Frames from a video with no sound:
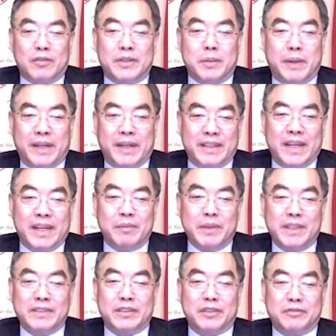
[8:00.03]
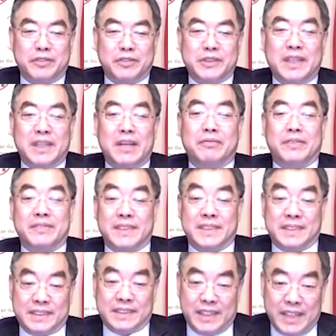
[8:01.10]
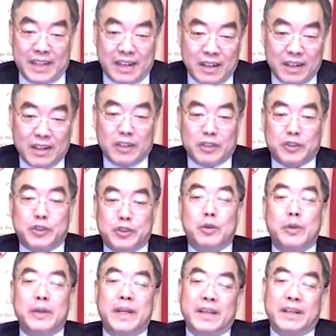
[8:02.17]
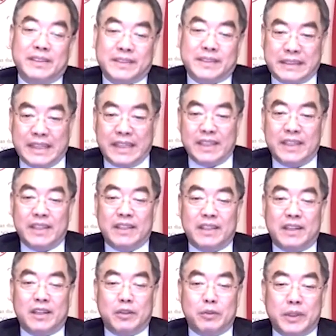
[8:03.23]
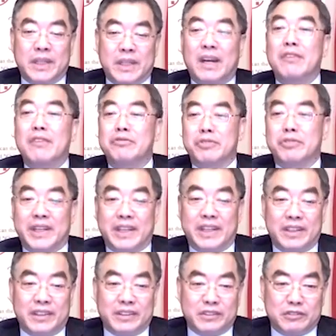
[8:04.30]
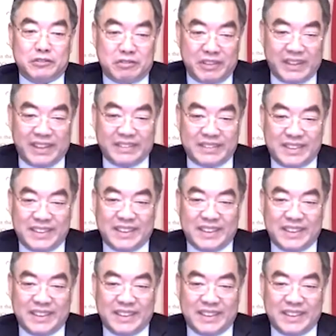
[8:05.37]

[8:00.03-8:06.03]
pandemic in the first half of this year, showing a steady recovery trend.